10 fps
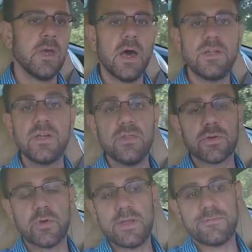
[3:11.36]
Another
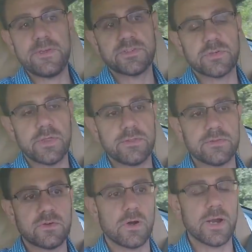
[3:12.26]
great feature that
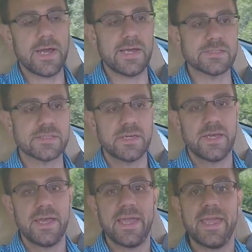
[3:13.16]
this car has,
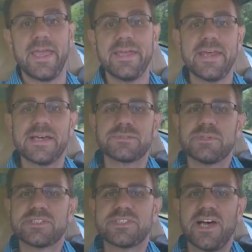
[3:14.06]
it has
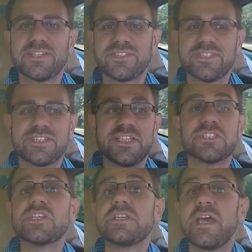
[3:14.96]
massaging
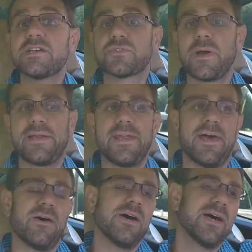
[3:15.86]
seats. And yes, right
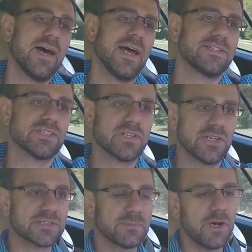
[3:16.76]
now, I just
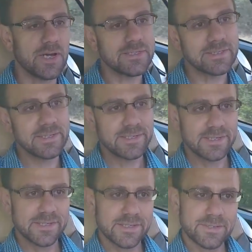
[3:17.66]
clicked them on.
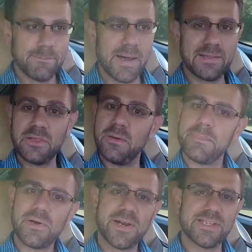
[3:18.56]
My
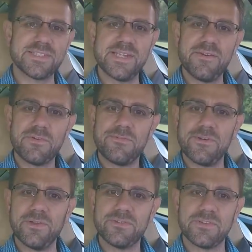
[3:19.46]
lumbar has never
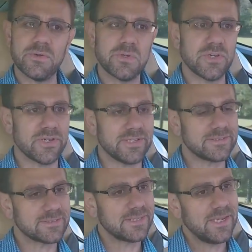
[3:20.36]
felt so good.
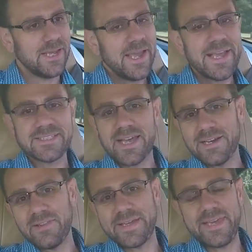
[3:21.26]
It's
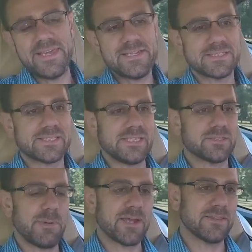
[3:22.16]
kind of like heated
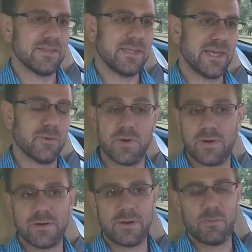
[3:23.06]
seats back in the day
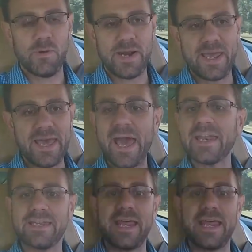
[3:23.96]
where when I hadn't